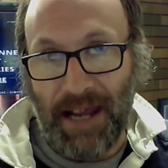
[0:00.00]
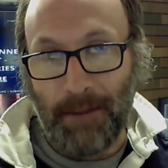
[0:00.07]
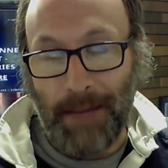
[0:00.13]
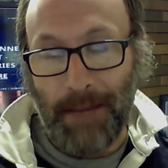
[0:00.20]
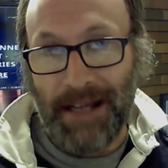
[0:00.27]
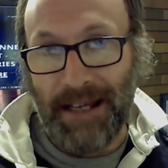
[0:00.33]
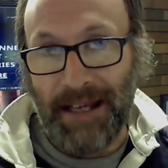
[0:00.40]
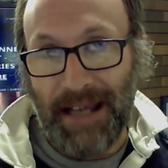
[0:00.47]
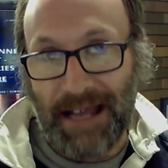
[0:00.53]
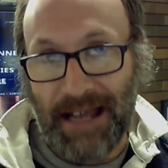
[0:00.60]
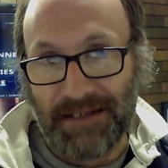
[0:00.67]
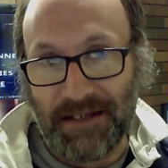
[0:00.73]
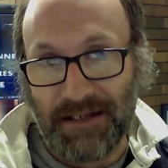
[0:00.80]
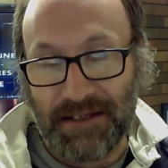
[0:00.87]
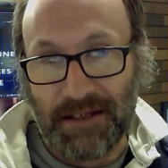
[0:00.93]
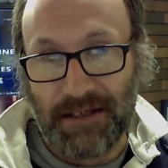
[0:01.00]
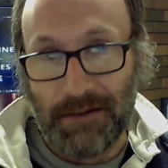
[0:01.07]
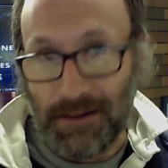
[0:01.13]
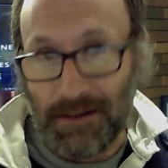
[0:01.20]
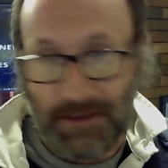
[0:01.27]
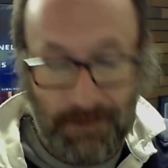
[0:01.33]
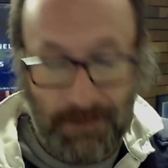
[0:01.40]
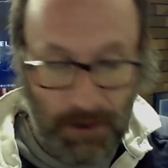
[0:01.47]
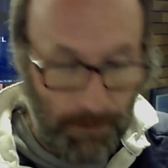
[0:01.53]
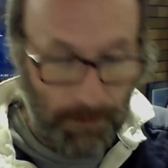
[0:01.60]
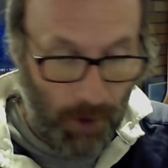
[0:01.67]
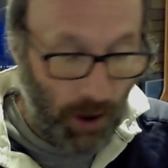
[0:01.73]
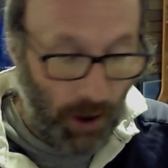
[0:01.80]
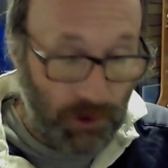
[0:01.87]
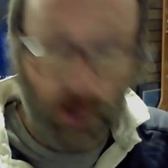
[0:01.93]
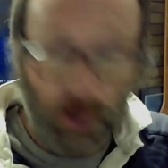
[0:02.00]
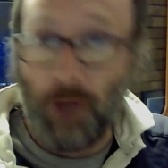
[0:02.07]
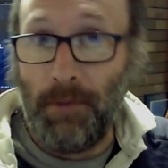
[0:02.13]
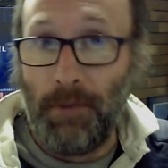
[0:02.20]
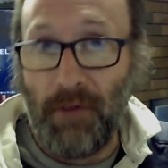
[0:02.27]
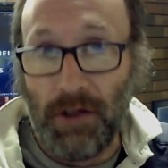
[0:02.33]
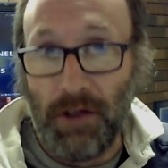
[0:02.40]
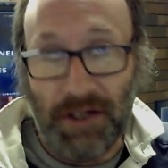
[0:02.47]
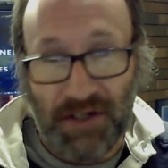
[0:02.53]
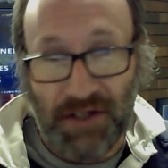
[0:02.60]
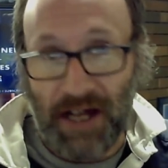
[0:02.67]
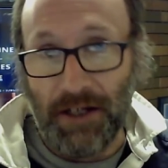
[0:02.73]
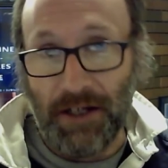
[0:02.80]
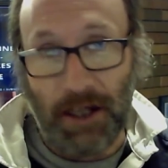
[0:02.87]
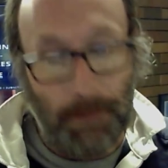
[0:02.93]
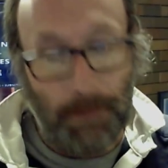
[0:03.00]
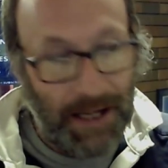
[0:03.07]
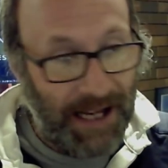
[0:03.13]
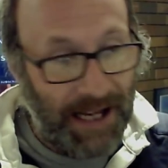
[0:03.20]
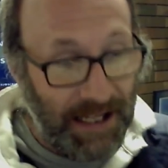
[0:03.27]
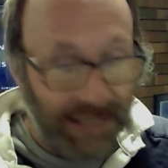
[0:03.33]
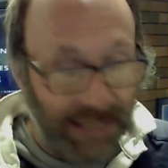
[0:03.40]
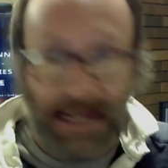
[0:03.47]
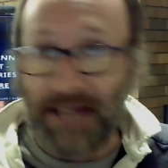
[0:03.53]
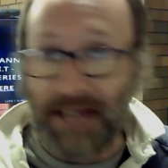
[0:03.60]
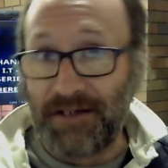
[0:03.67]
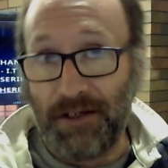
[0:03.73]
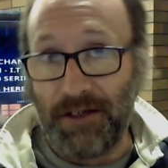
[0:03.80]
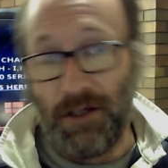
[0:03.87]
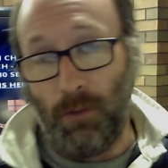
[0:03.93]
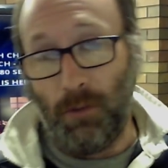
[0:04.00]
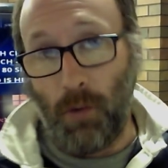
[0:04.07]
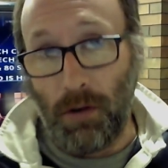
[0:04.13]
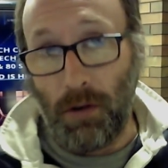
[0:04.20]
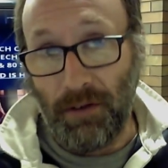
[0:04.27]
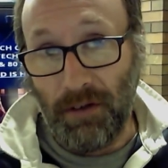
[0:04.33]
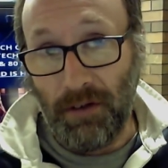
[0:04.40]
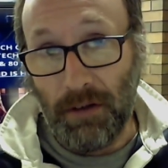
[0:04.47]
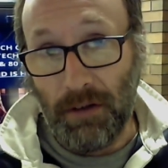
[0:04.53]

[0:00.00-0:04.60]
of making gaskets. You buy a tube of it, you're done. You can make any gasket you want.